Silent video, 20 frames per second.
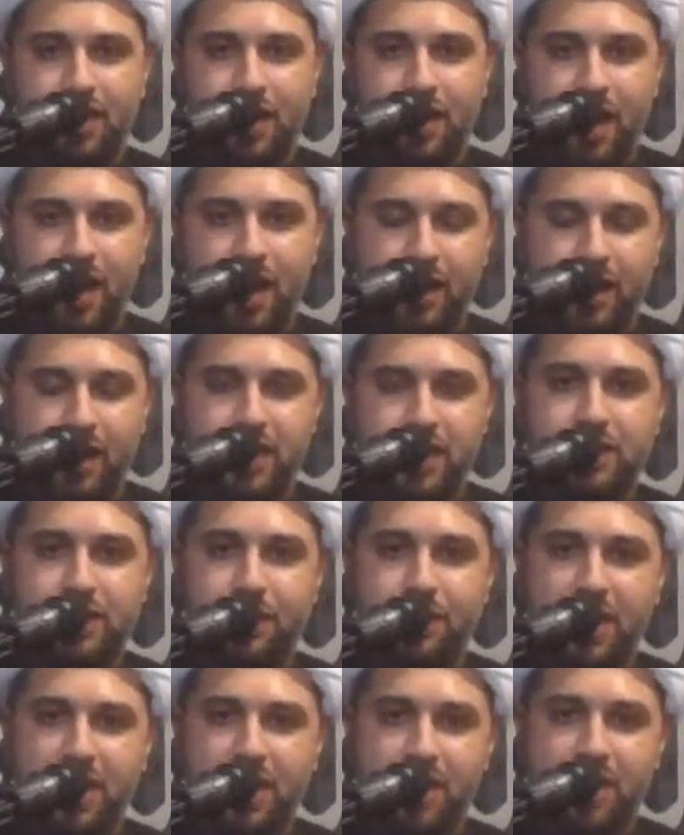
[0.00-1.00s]

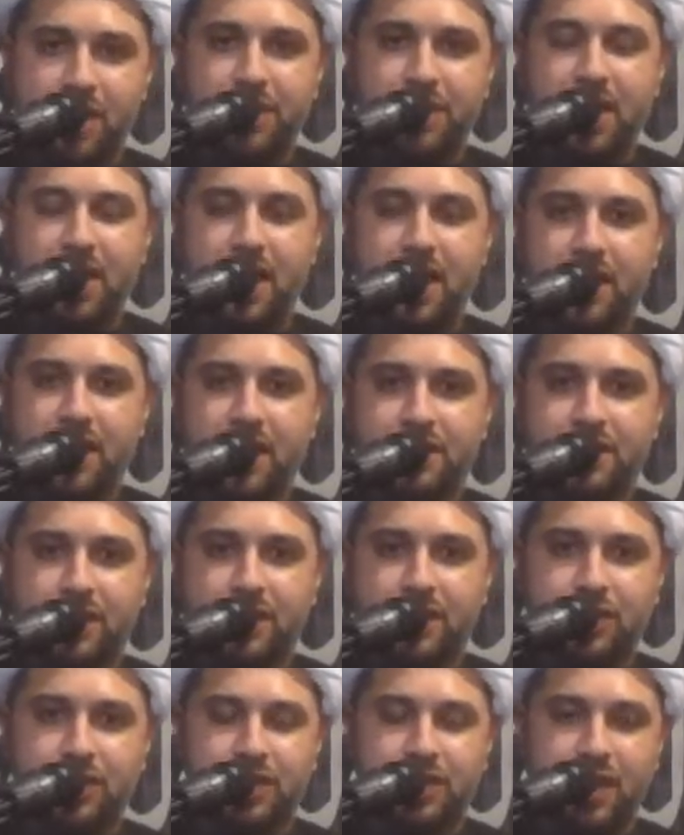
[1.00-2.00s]
Hariz ibn Abdullah
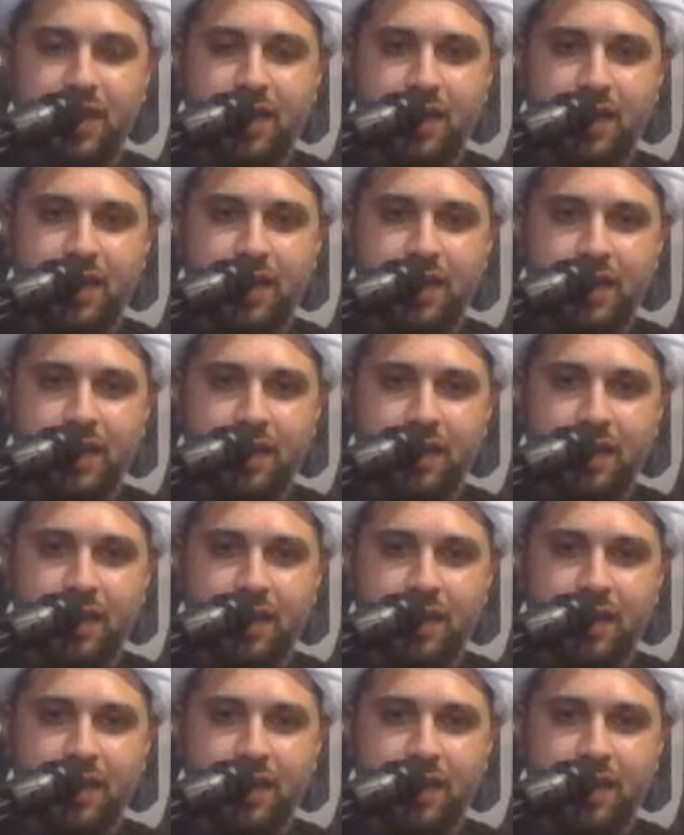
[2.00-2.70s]
as-Sajistani,